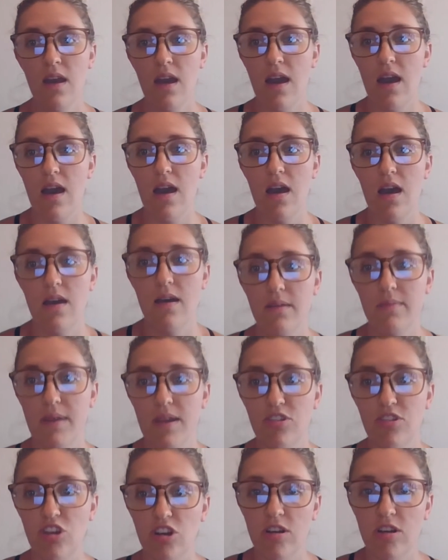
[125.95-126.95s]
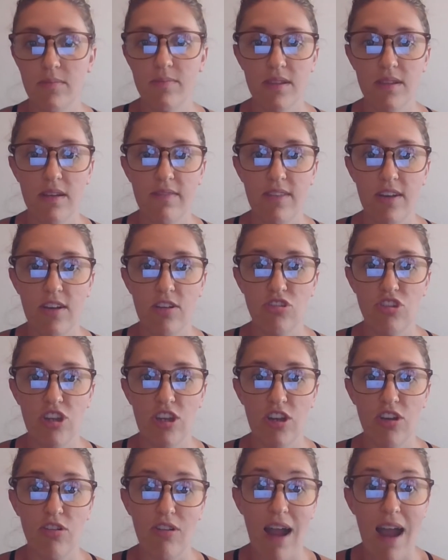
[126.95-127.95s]
In terms of their
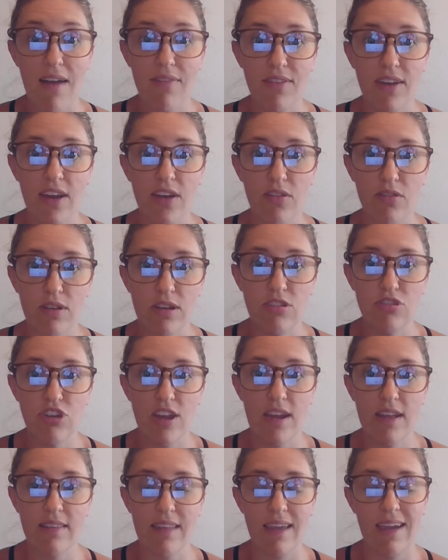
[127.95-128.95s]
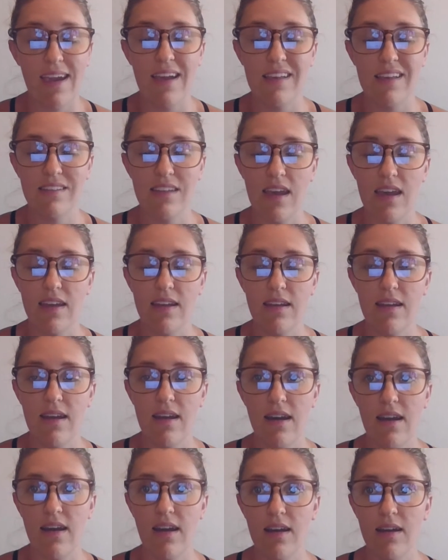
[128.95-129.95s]
geographic region, like I said,
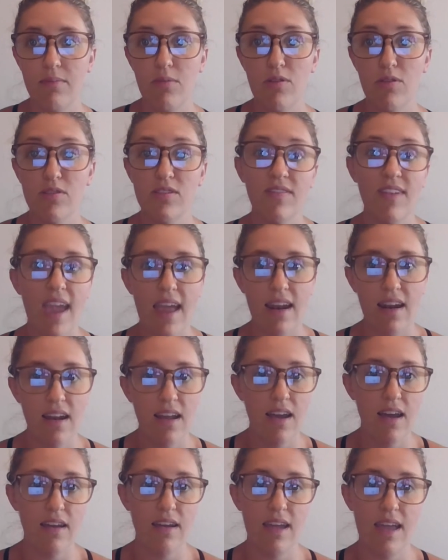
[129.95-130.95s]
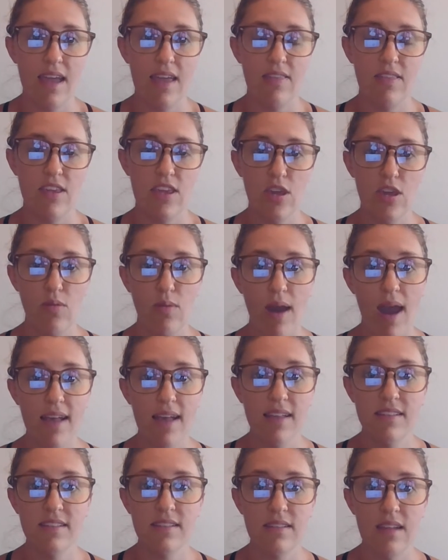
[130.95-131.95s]
most of Canada and the
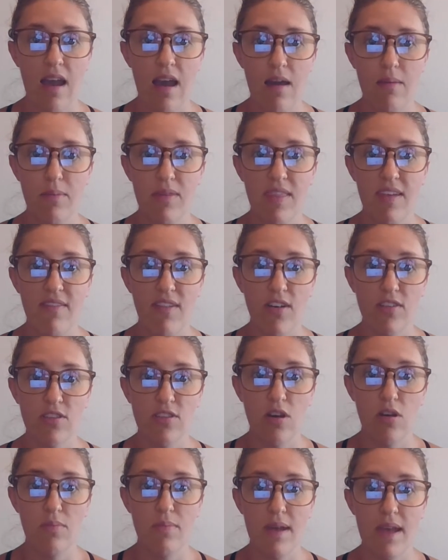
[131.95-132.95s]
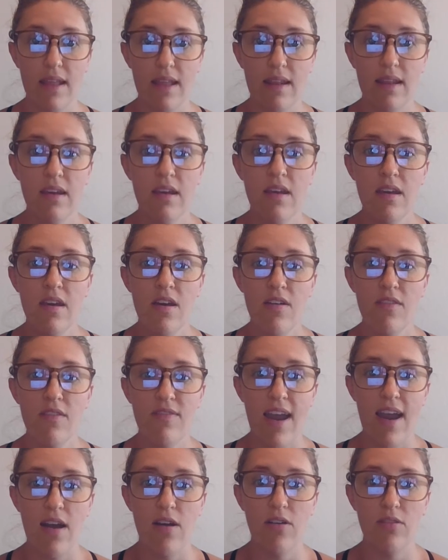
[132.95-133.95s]
US, but they've also been
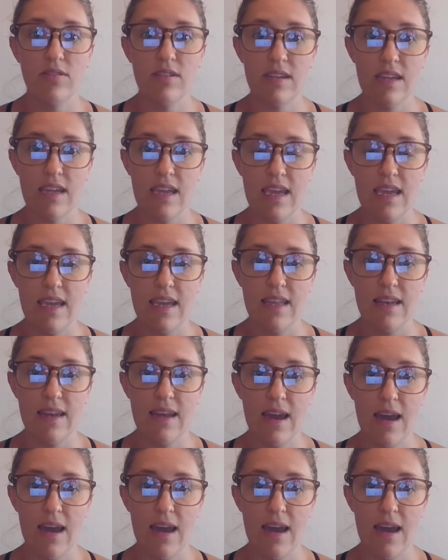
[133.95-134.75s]
found in